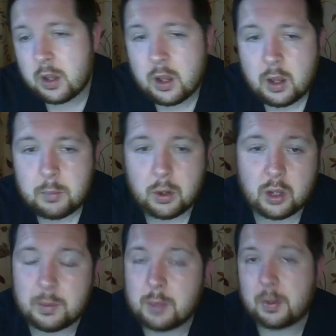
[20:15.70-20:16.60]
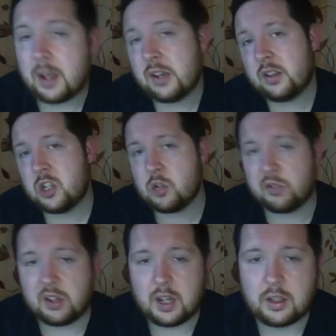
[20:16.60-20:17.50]
but look, I mean, the players choose
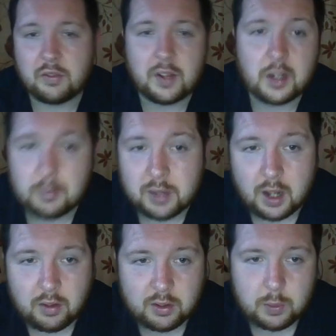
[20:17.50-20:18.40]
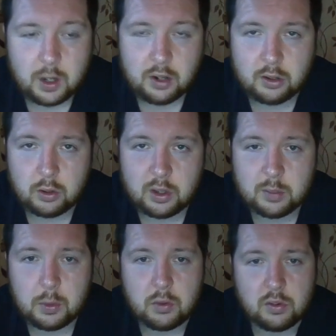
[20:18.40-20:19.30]
to take the field themselves as well. So I
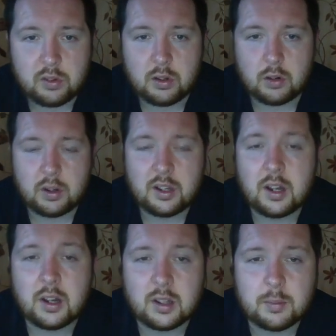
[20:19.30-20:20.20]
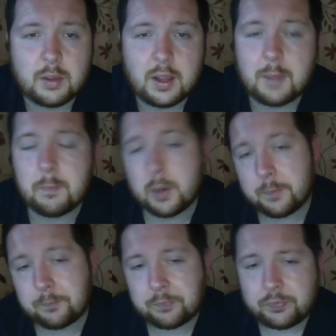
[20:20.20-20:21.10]
suppose, you know, it is up to them. But
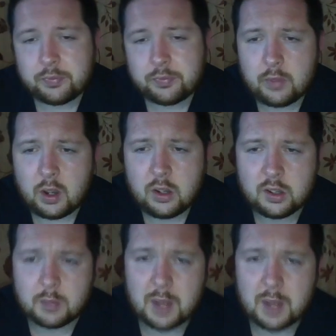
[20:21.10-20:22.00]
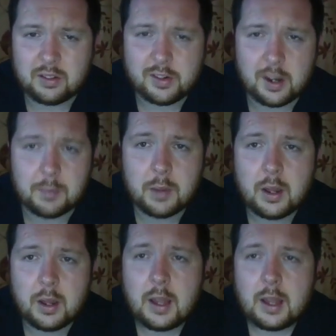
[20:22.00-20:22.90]
it's just a massive shame.
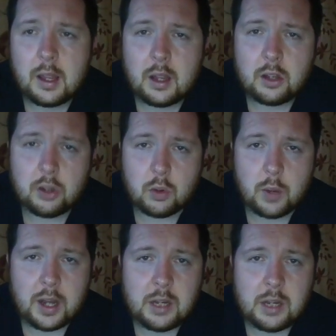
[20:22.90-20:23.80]
So, anyways,